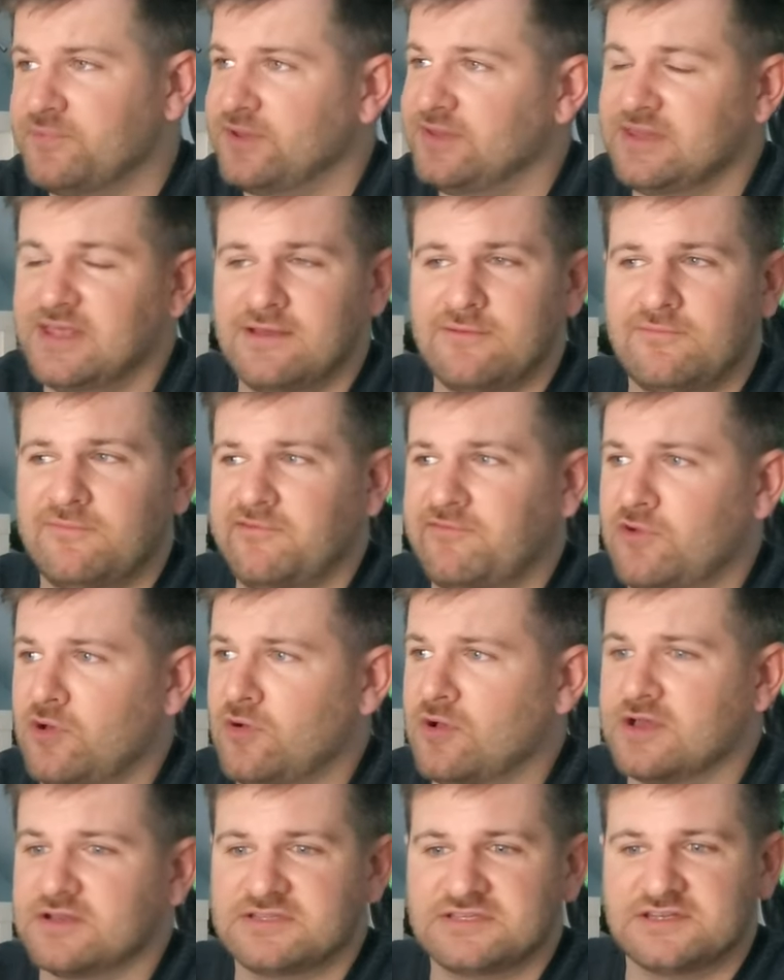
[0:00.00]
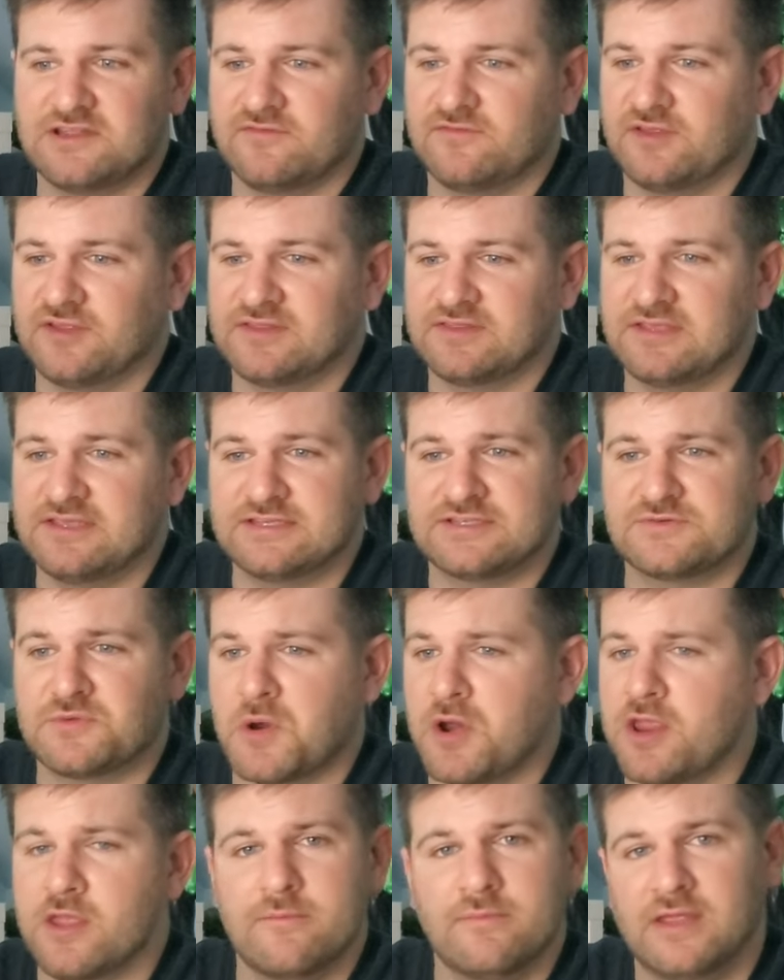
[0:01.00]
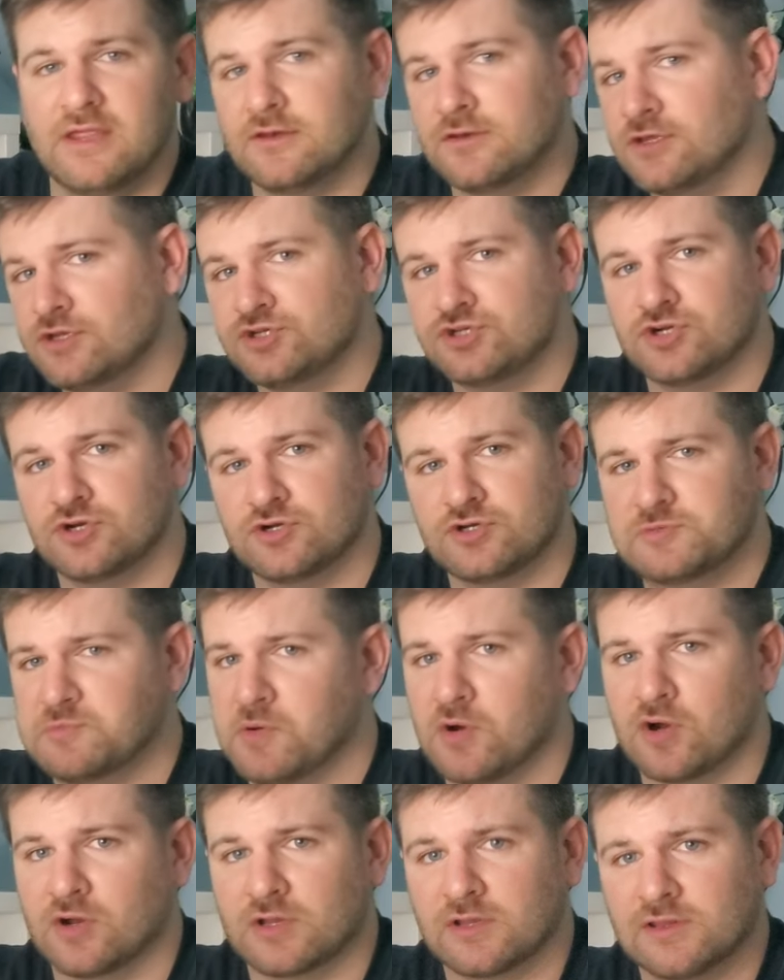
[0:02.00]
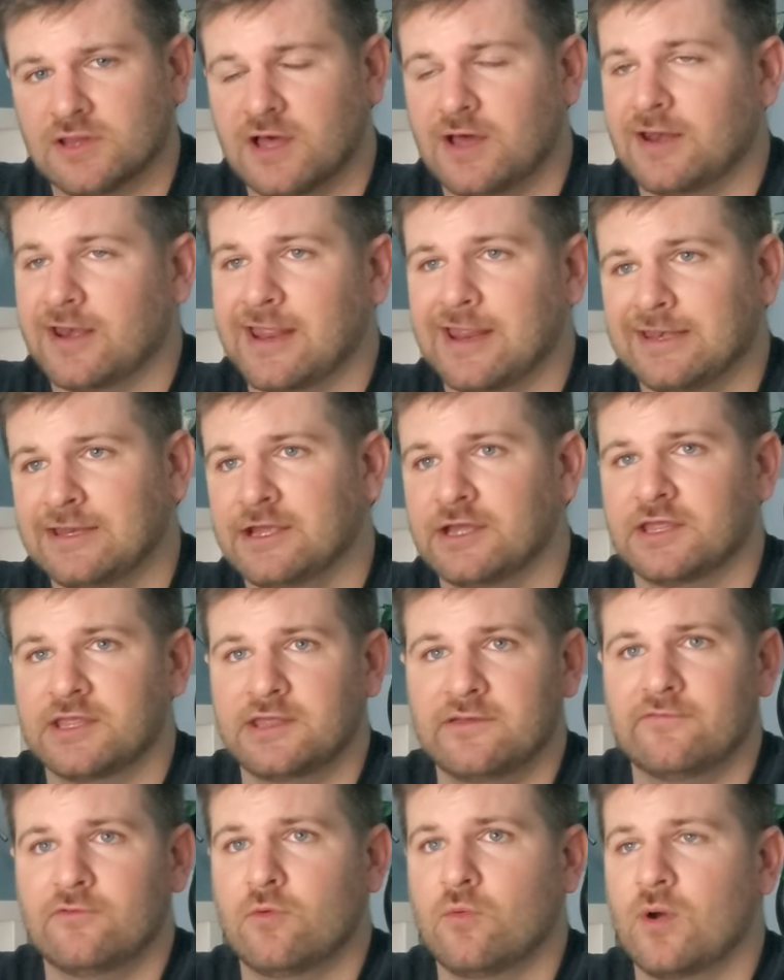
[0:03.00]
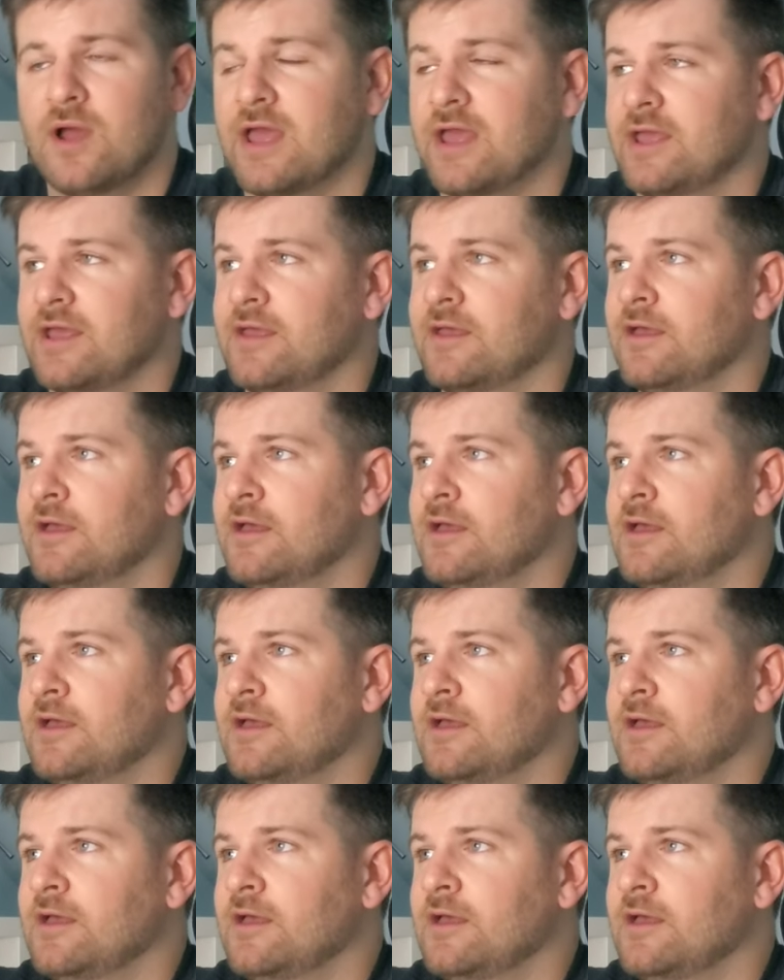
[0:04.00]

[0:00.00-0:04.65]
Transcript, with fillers: and then we've all got stuff like this where you meet in a church parking lot and you give away